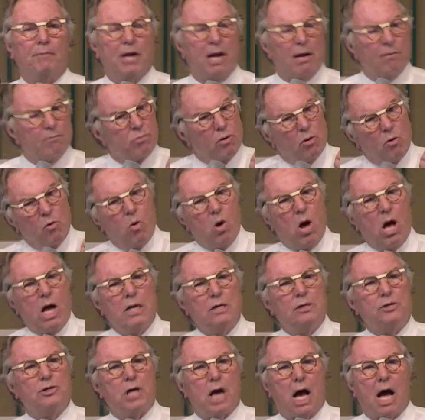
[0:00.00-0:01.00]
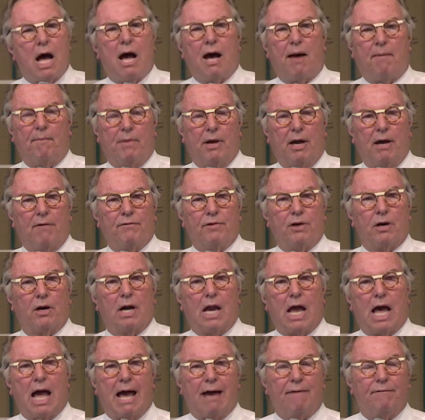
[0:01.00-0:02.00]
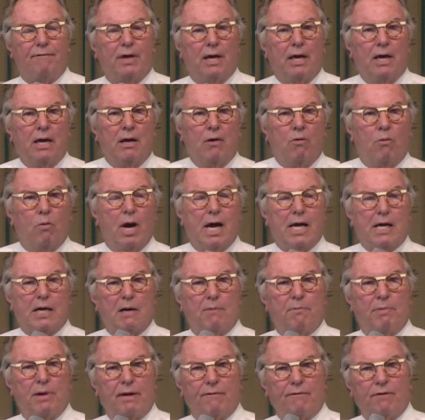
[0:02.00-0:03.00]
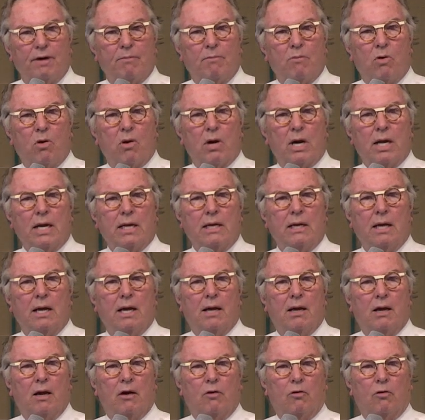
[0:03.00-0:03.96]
number one job of your life, wake up every morning